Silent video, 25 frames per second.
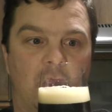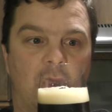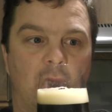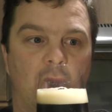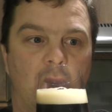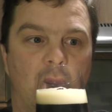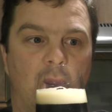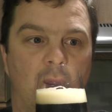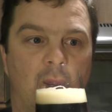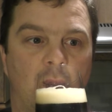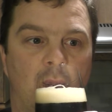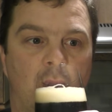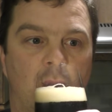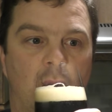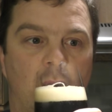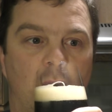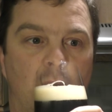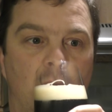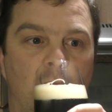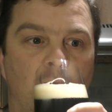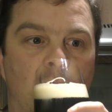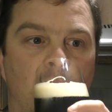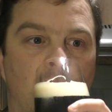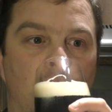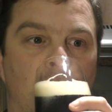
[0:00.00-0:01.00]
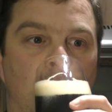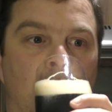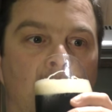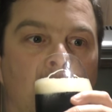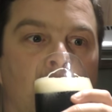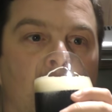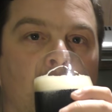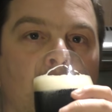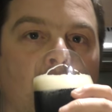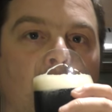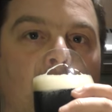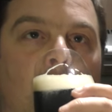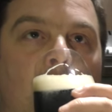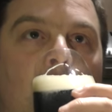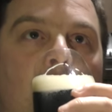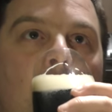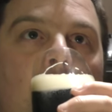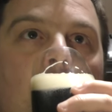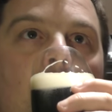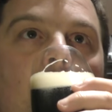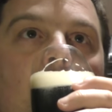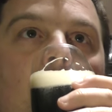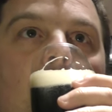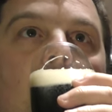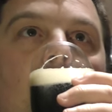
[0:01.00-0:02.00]

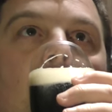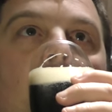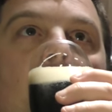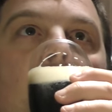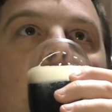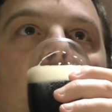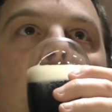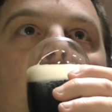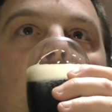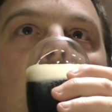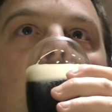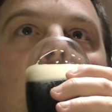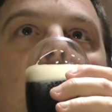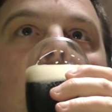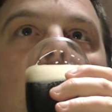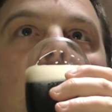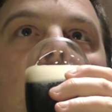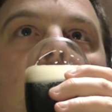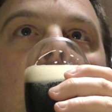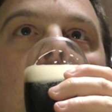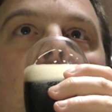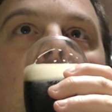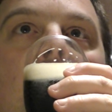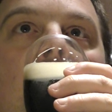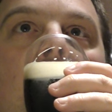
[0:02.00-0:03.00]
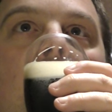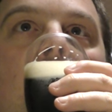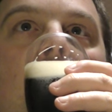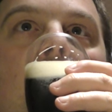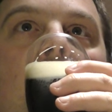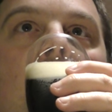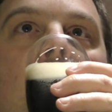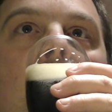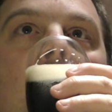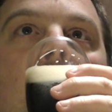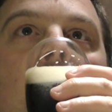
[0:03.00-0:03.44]
Nobody speaks.